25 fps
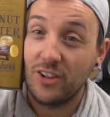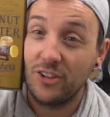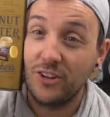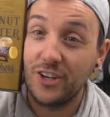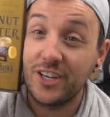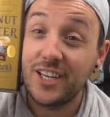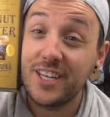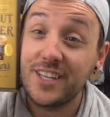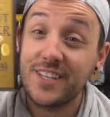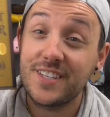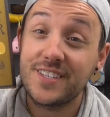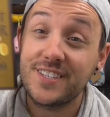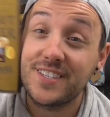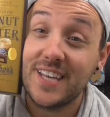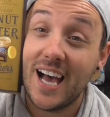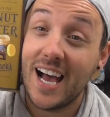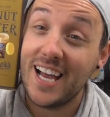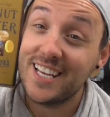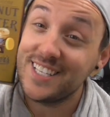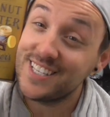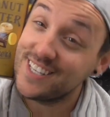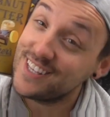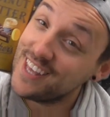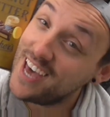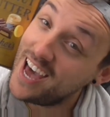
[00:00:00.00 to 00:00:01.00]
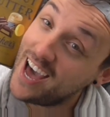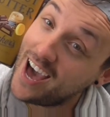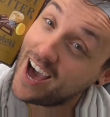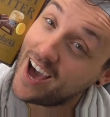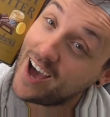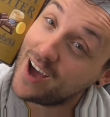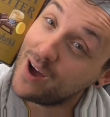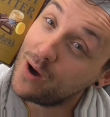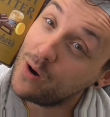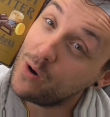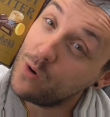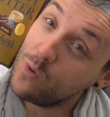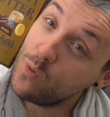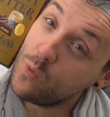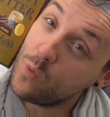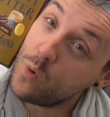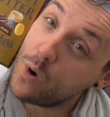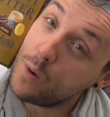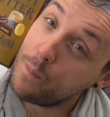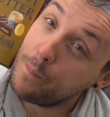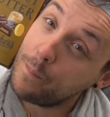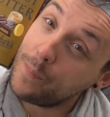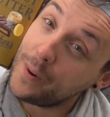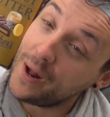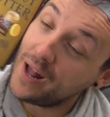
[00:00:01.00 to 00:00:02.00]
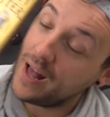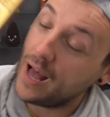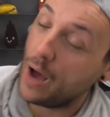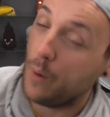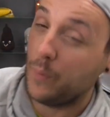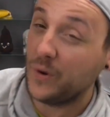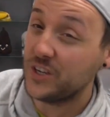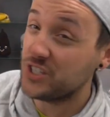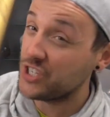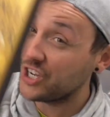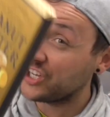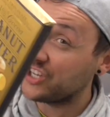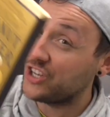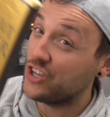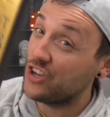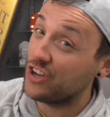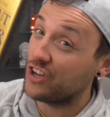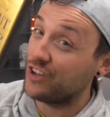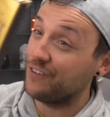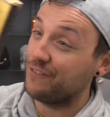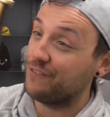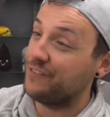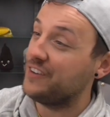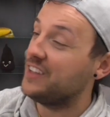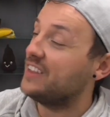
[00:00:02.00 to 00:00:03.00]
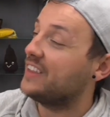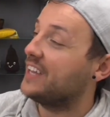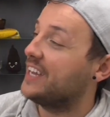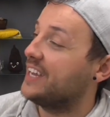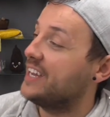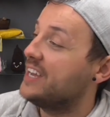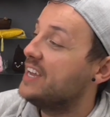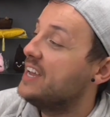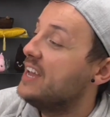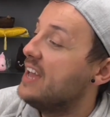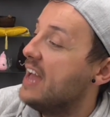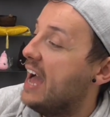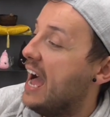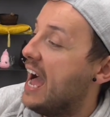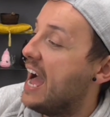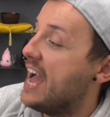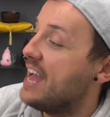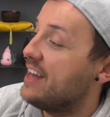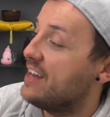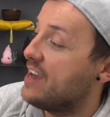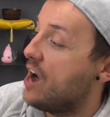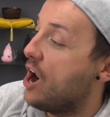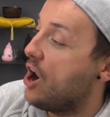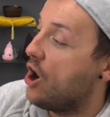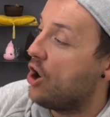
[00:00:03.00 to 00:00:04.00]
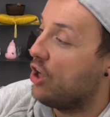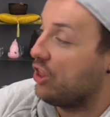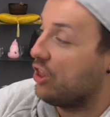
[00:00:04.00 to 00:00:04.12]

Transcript: look at the size of that. Whoop! I wish you could feel it. I